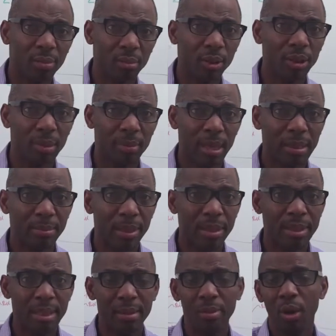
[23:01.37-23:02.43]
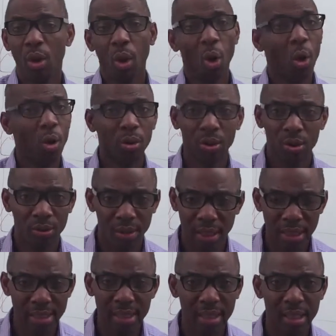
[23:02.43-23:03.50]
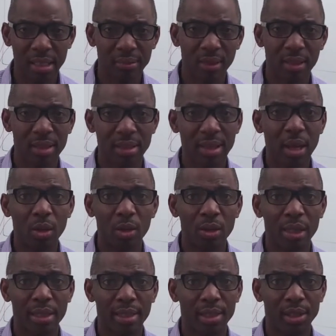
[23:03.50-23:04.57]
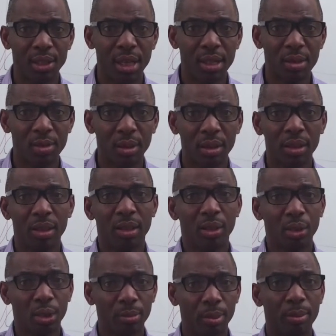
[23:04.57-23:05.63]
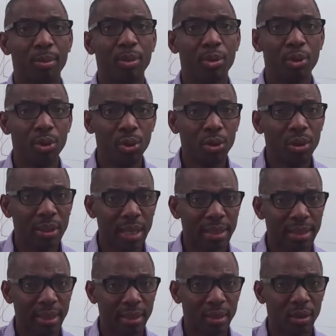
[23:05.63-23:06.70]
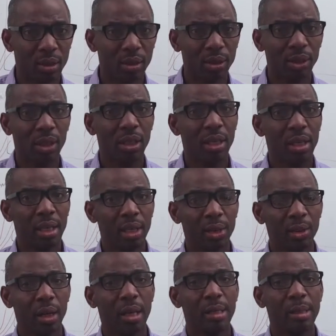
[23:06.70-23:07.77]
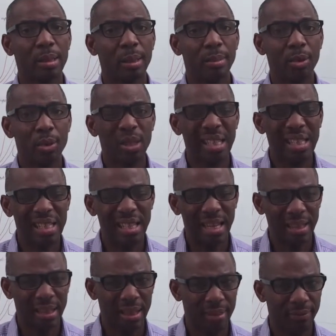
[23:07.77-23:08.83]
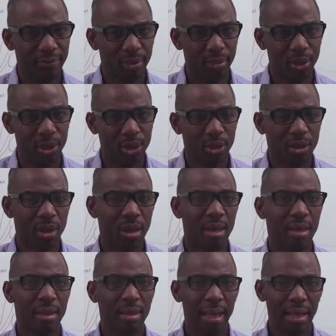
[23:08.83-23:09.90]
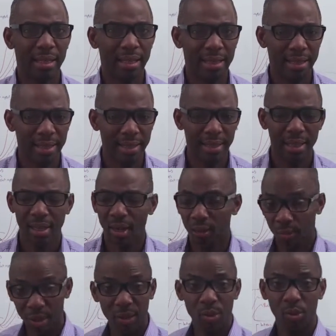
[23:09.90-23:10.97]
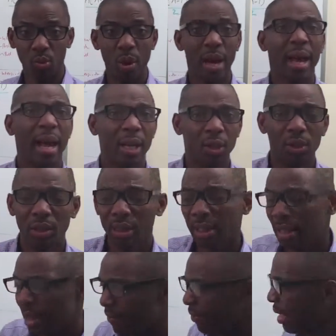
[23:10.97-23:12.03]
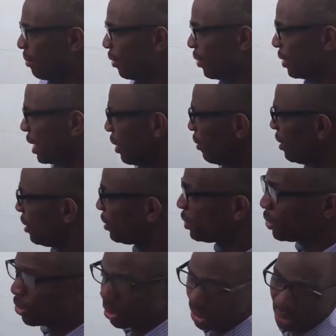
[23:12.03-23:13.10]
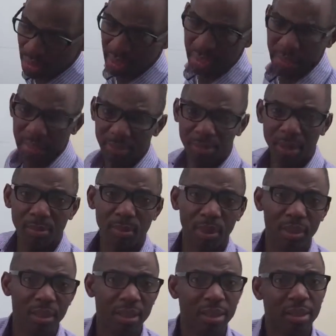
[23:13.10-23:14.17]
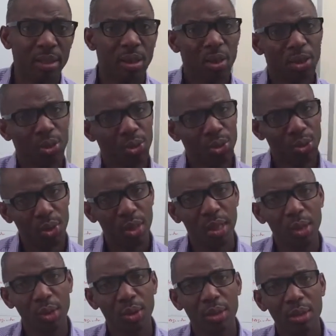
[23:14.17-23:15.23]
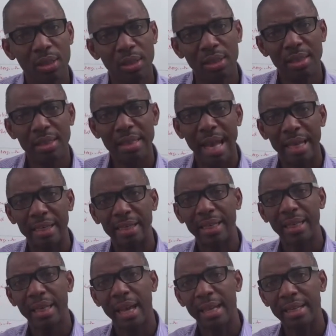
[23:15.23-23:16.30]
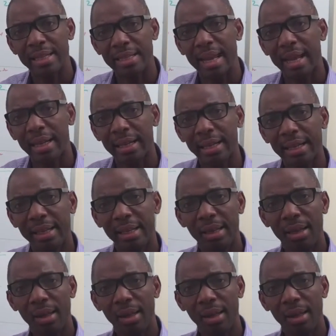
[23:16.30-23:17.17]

the project management team, or easy it is for the stakeholders in general to be able to use that technology in order to be able to get the information that they need. That was why I actually left that, because I wanted to touch that in a bit more detail so that you understand exactly